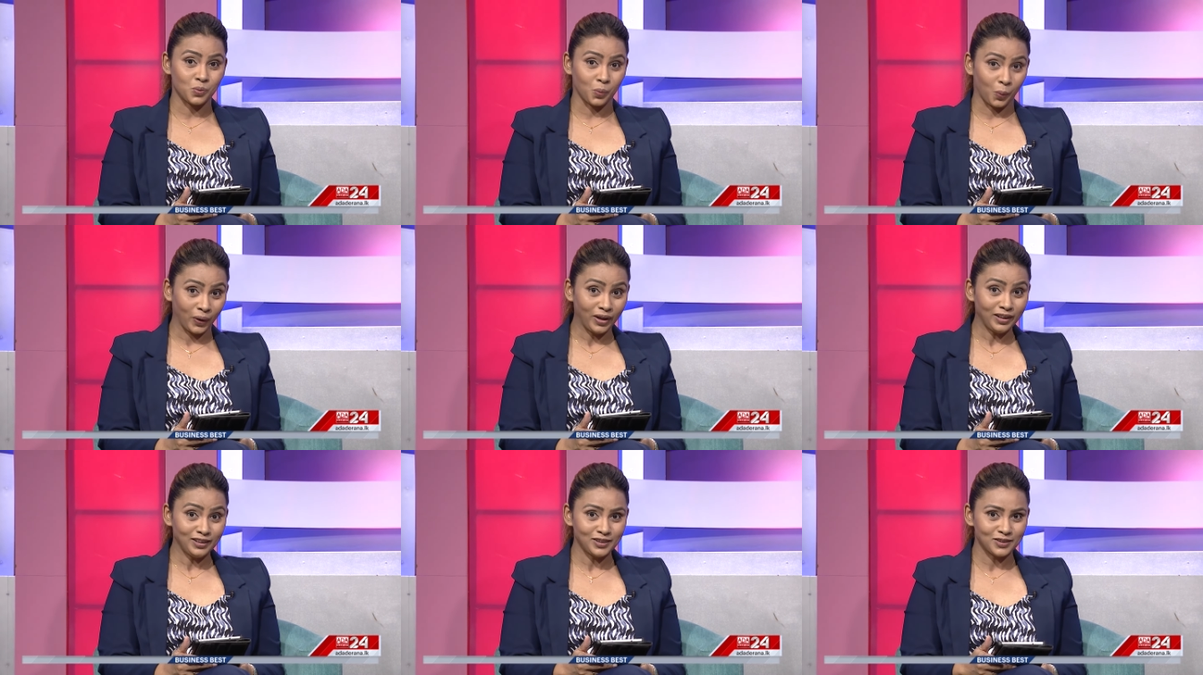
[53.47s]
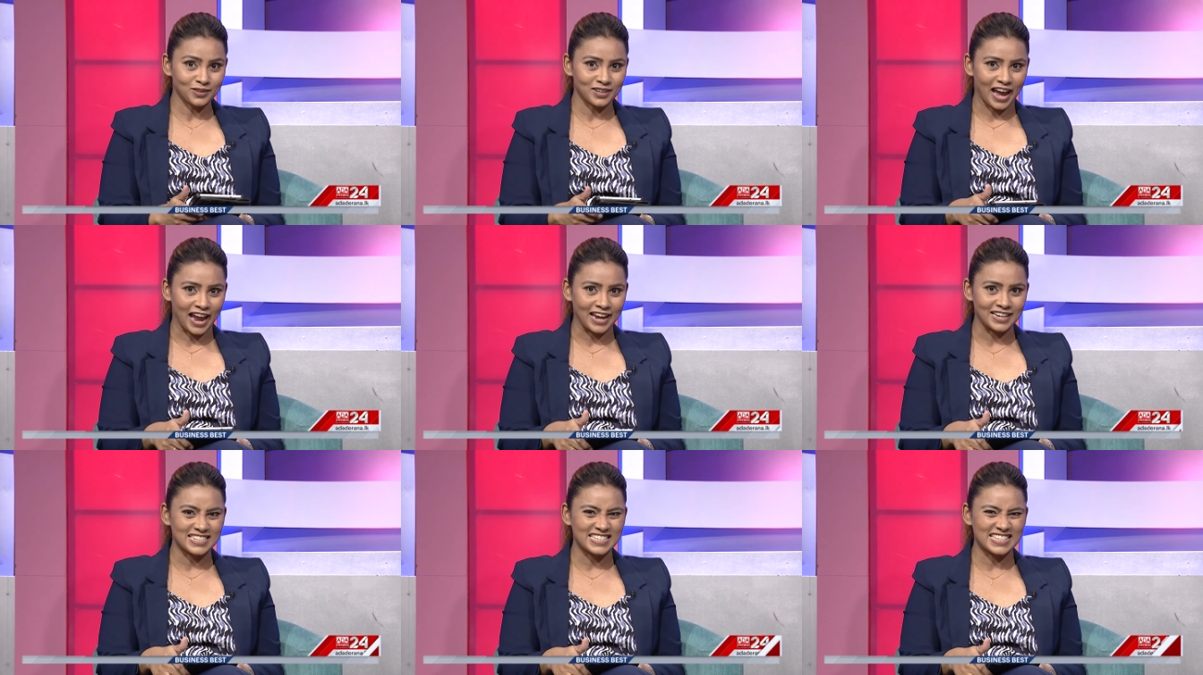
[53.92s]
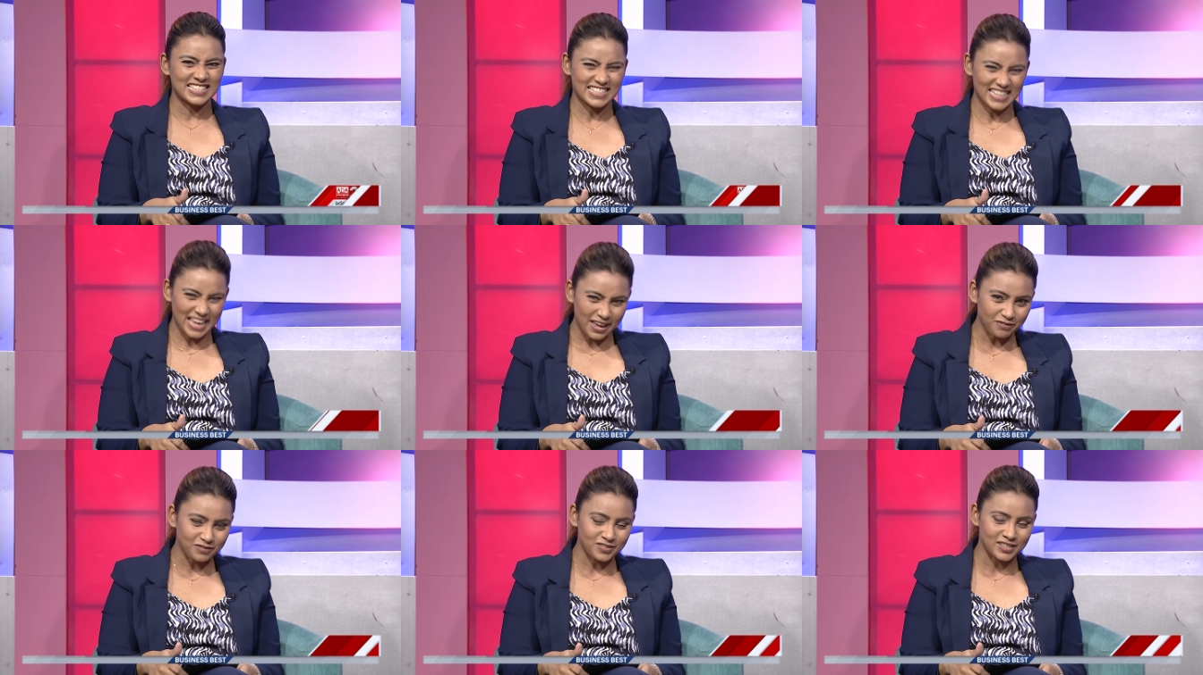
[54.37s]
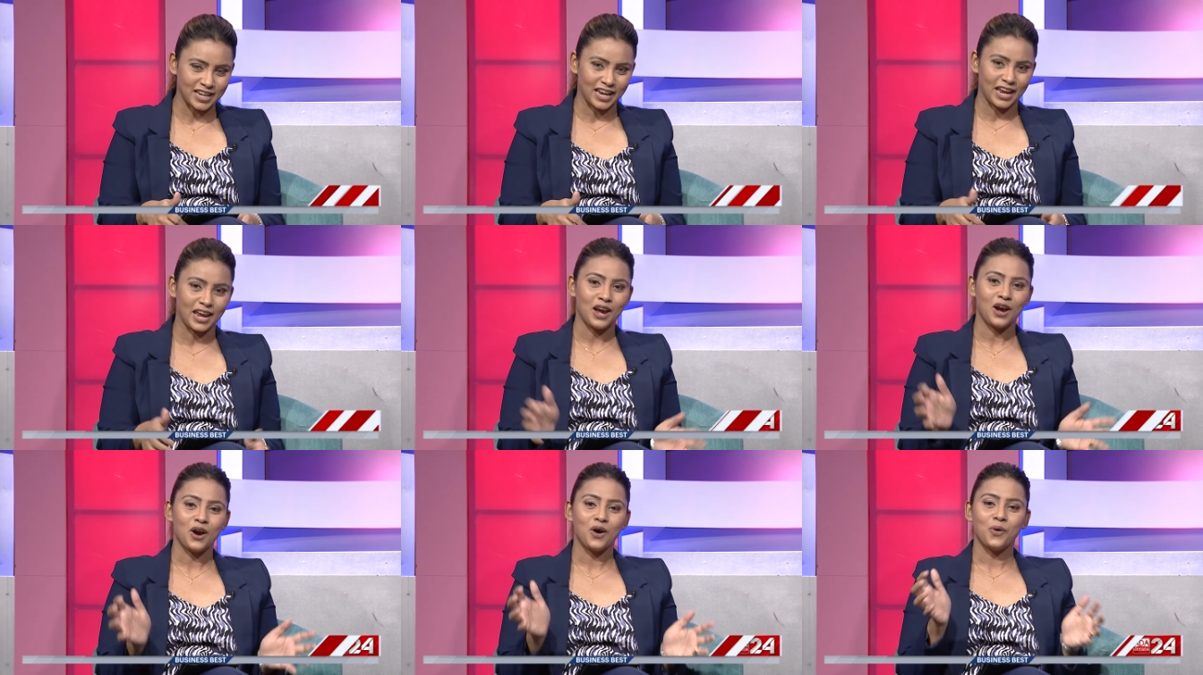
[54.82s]
will unite
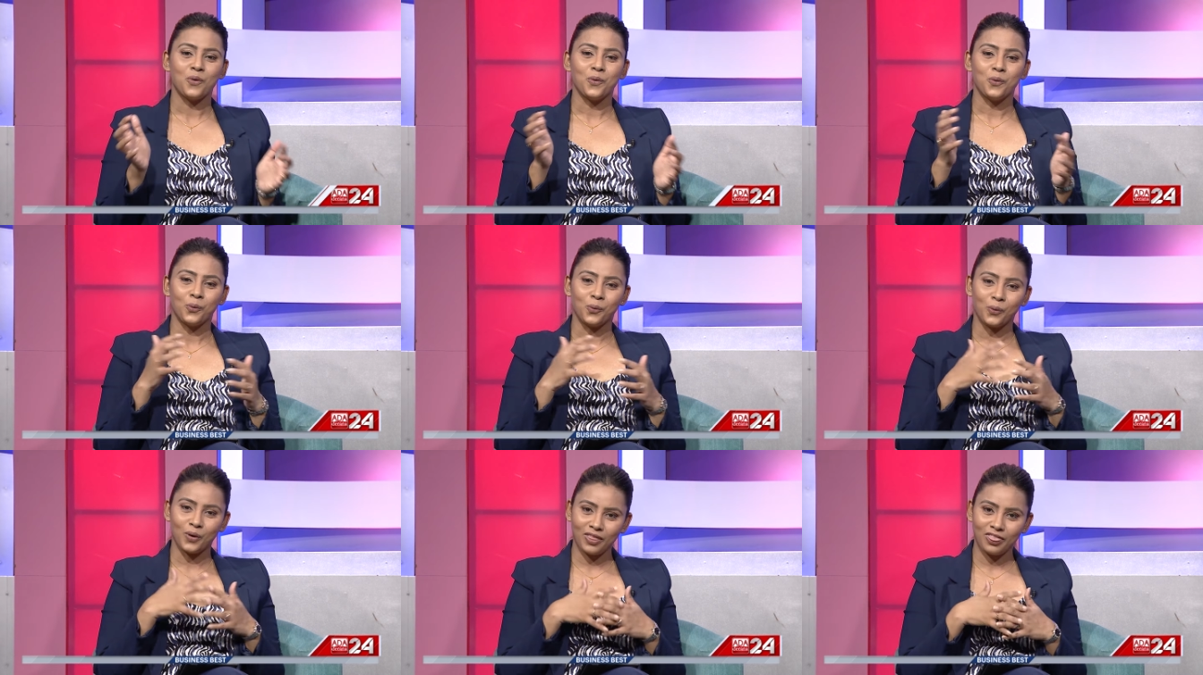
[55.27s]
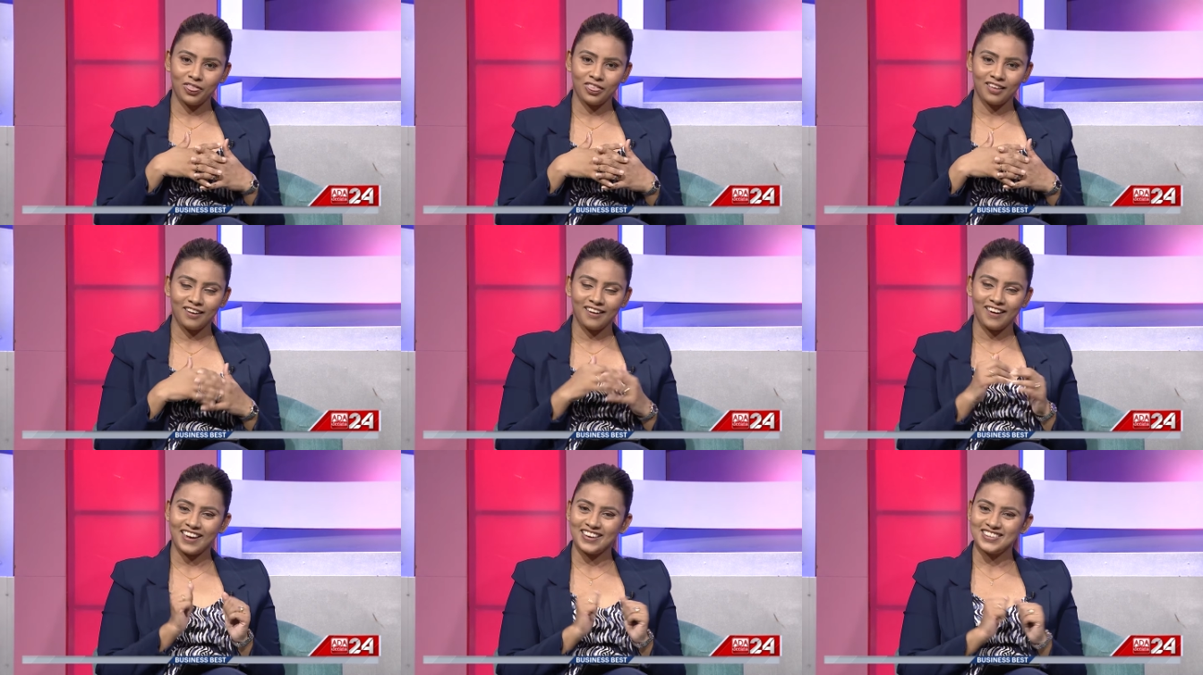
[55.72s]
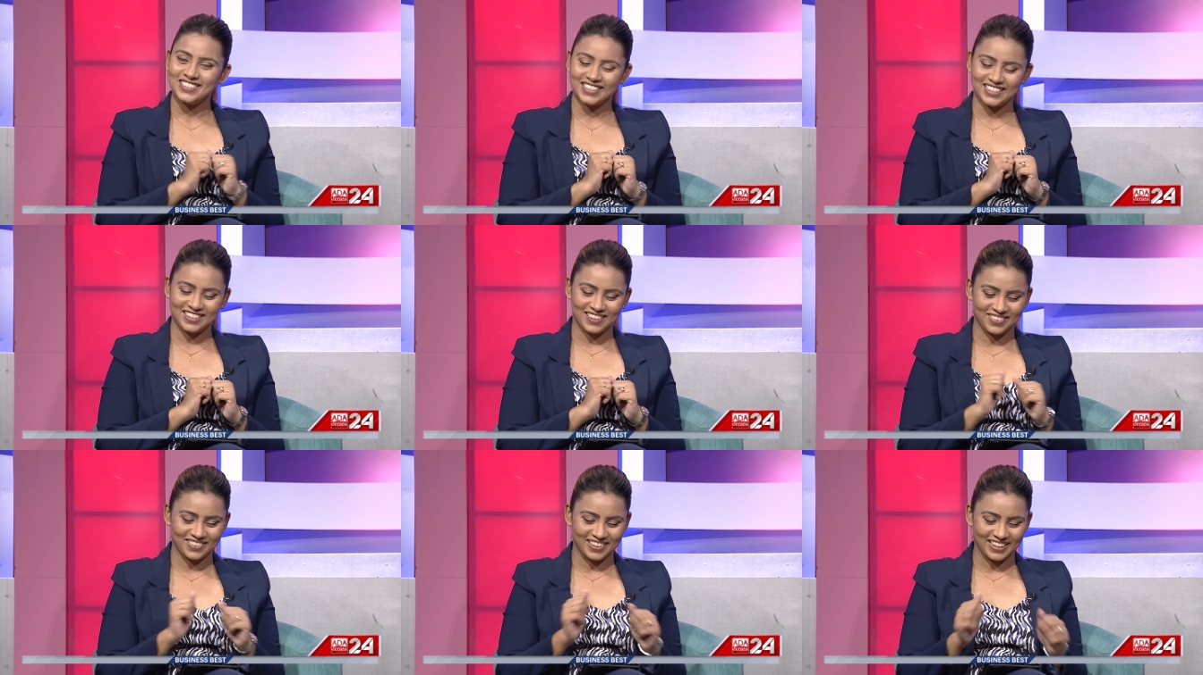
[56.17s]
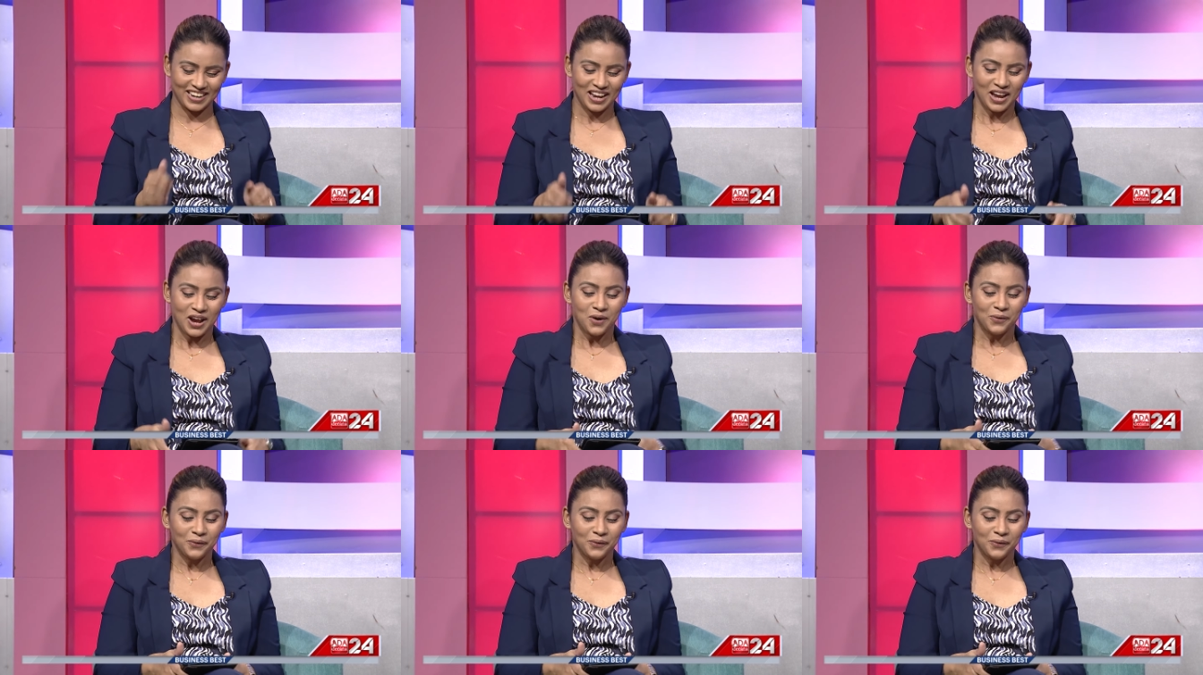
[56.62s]
safety with Engineering.